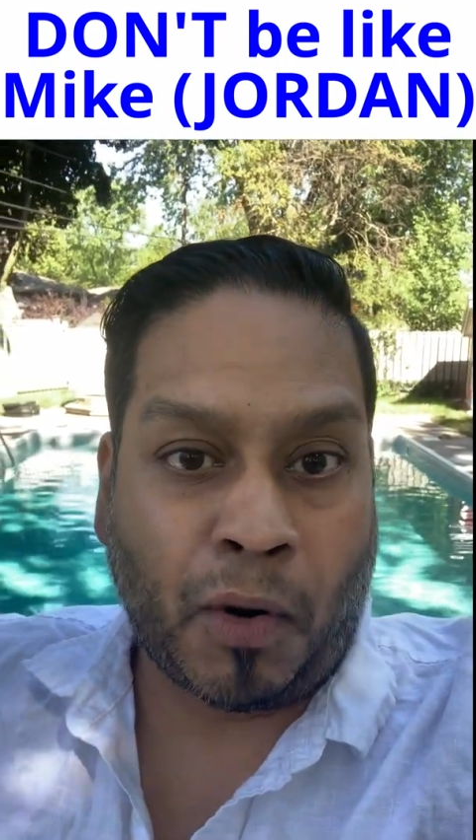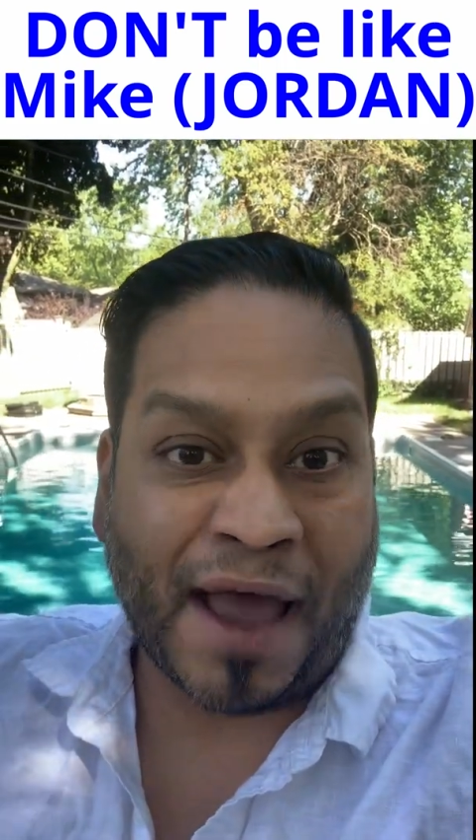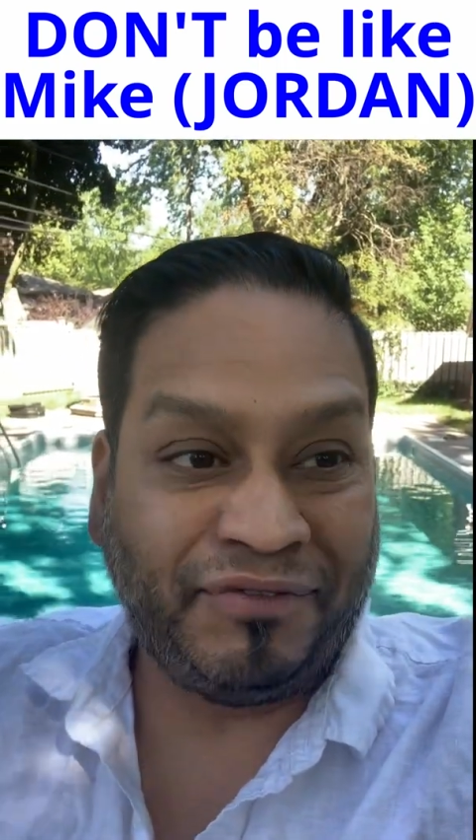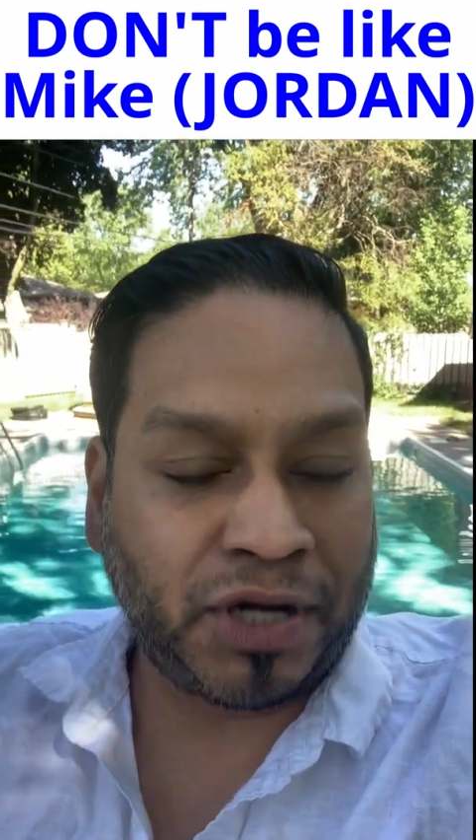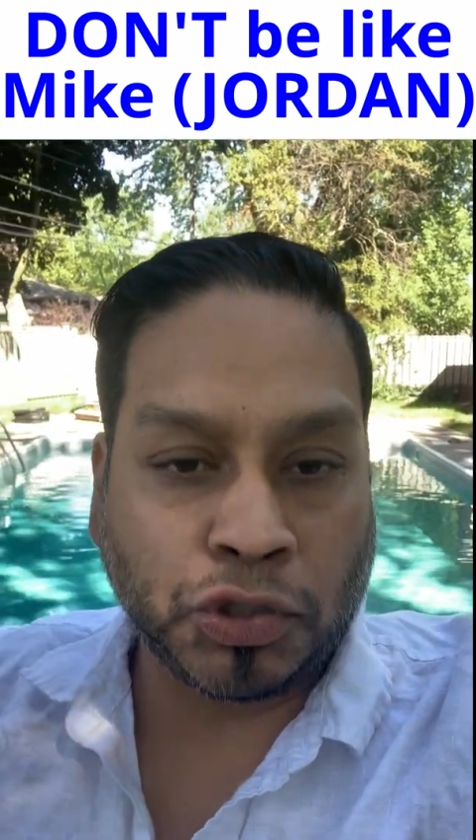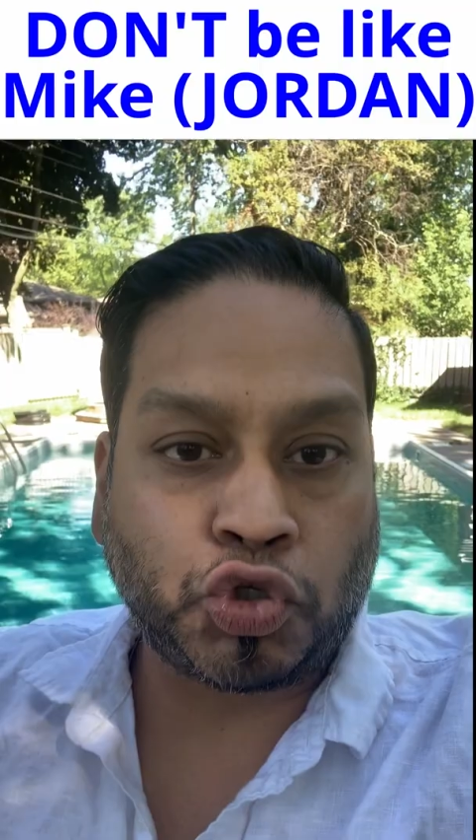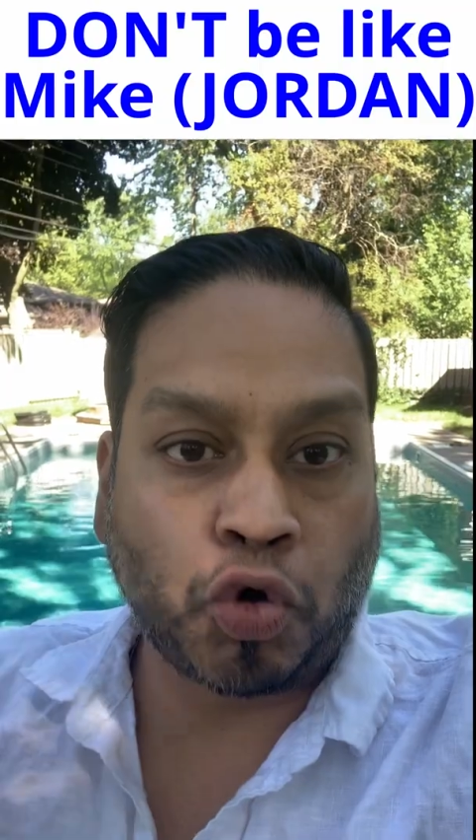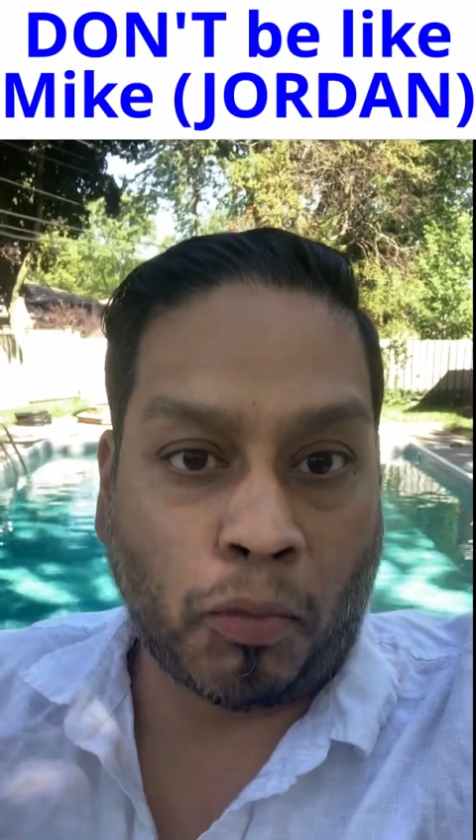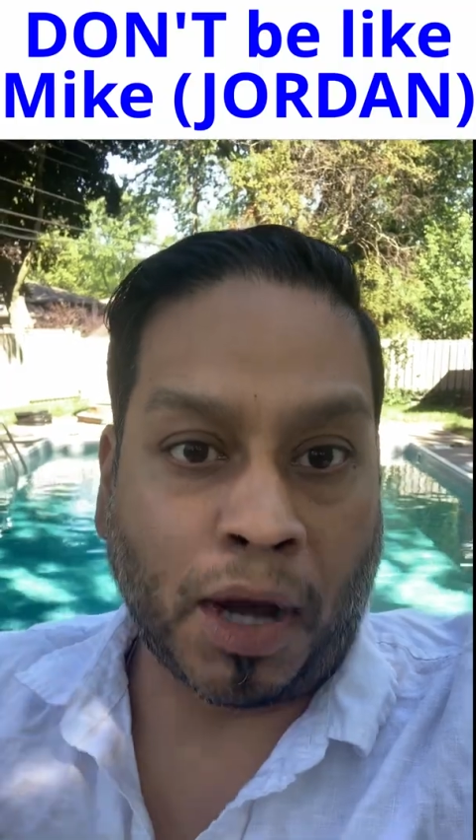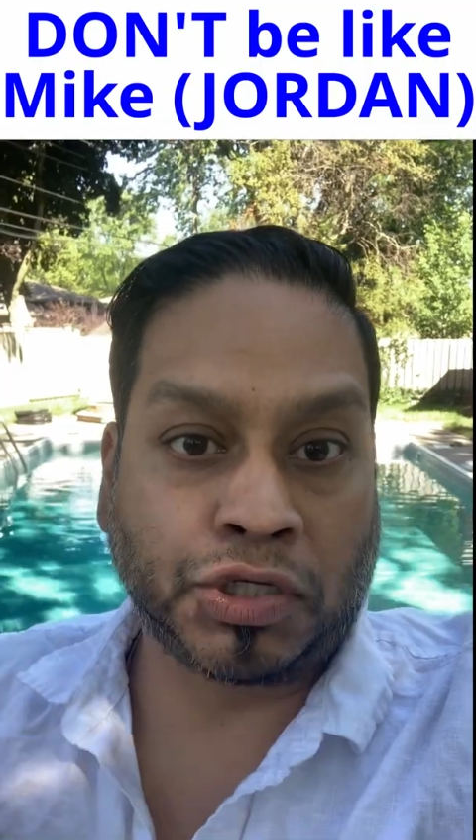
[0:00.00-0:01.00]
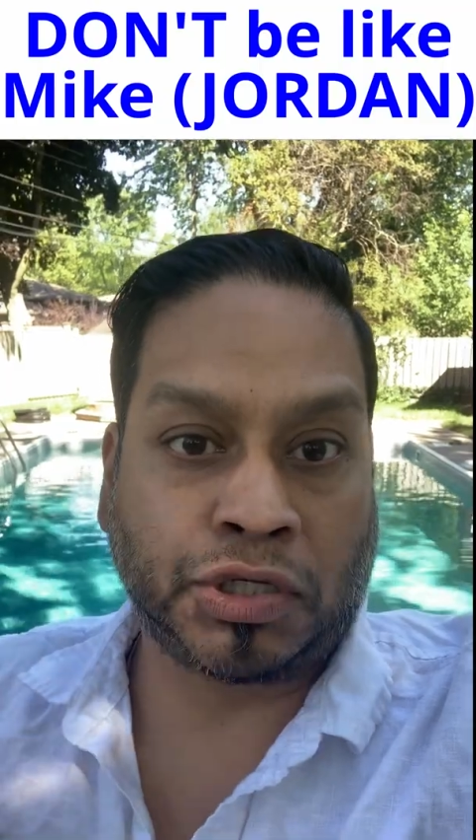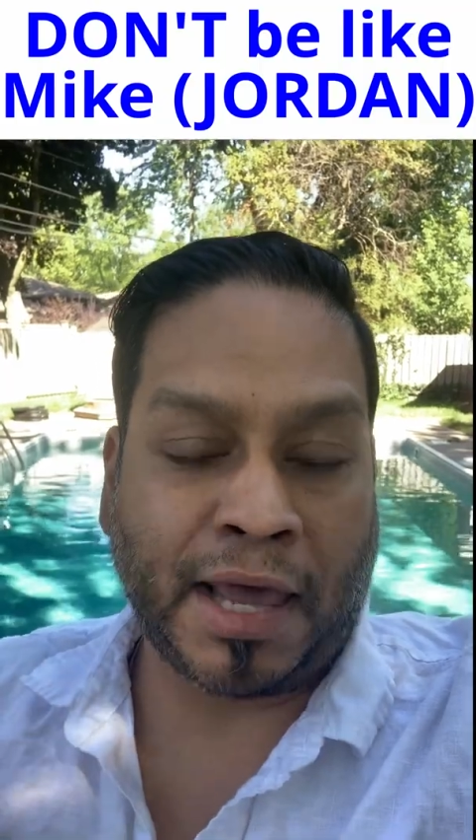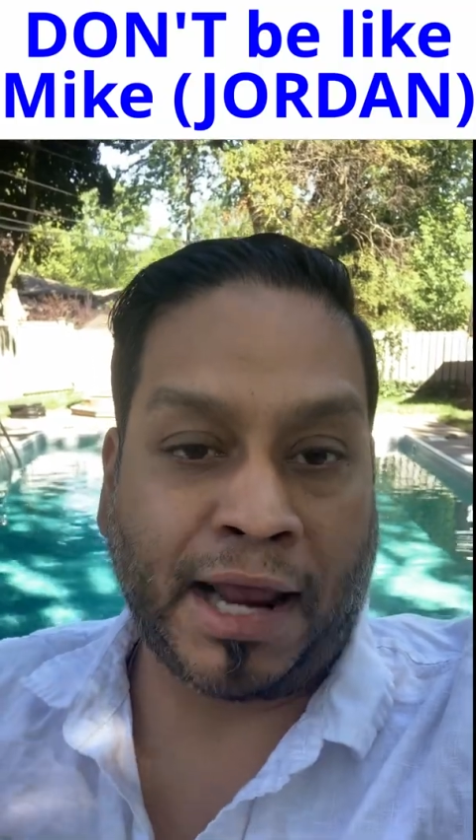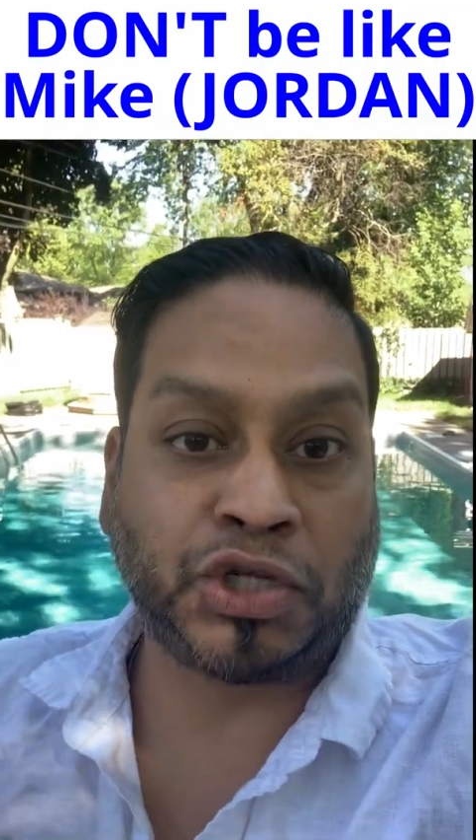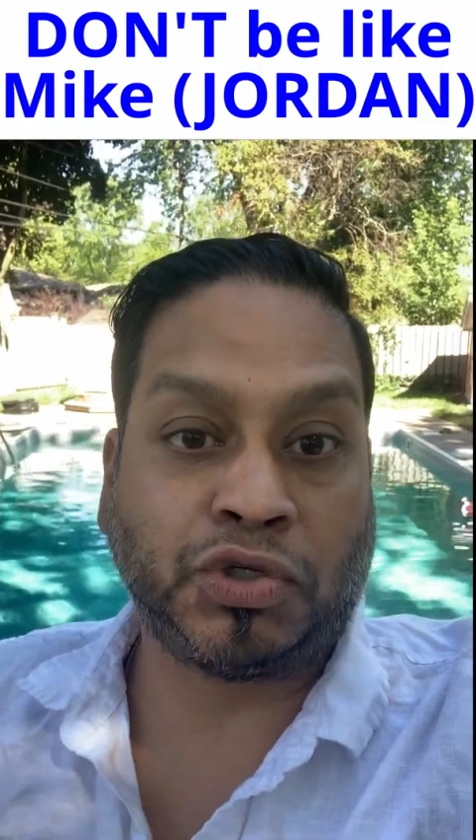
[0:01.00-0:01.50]
I've done so much
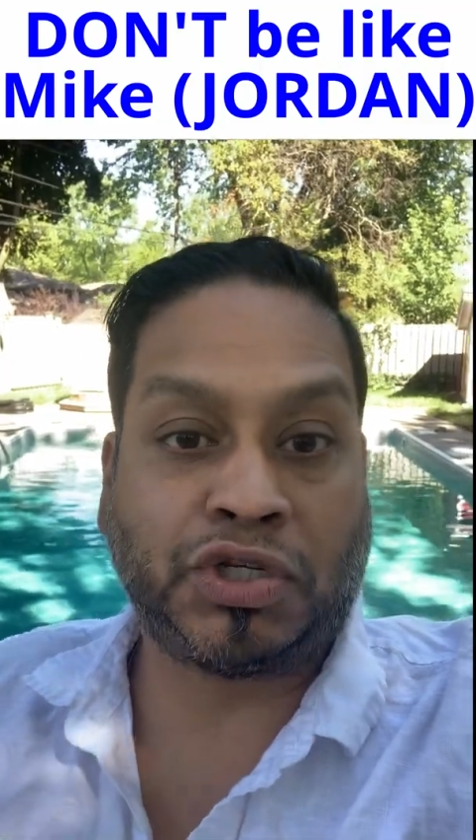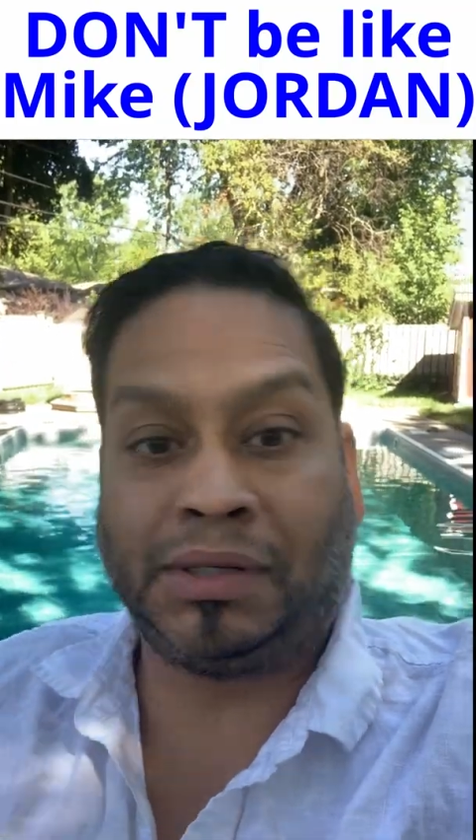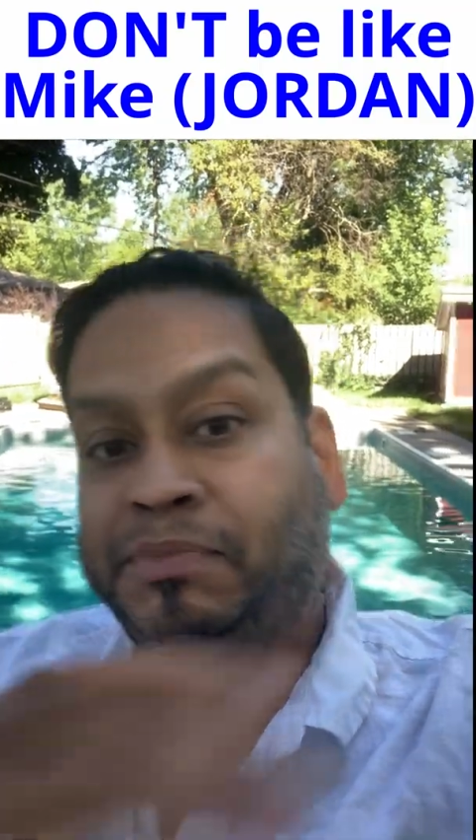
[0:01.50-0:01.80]
and I should